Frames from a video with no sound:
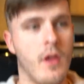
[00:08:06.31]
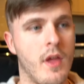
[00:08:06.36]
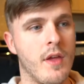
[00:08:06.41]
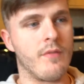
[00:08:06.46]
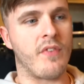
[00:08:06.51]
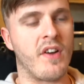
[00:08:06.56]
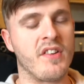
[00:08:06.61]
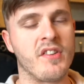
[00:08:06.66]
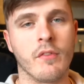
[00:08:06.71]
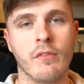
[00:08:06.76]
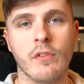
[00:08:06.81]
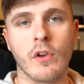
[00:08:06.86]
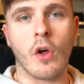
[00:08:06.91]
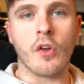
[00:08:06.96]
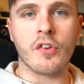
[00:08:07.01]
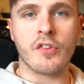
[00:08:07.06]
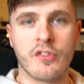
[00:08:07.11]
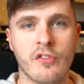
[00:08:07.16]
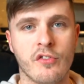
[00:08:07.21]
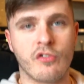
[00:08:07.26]
In fact, I've
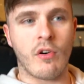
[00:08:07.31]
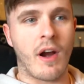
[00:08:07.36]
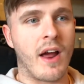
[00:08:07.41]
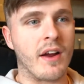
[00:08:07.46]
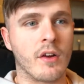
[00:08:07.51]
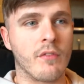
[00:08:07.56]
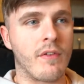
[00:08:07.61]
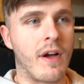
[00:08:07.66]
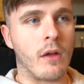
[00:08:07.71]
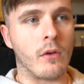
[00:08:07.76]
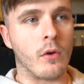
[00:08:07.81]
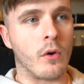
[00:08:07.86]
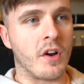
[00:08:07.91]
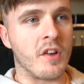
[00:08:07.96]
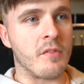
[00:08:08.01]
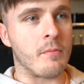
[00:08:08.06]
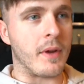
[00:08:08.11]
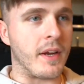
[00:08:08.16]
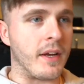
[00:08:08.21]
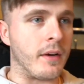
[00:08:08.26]
lost track of how long
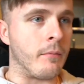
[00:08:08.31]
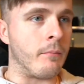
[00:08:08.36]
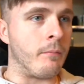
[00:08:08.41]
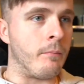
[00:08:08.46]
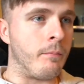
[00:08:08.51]
it's been.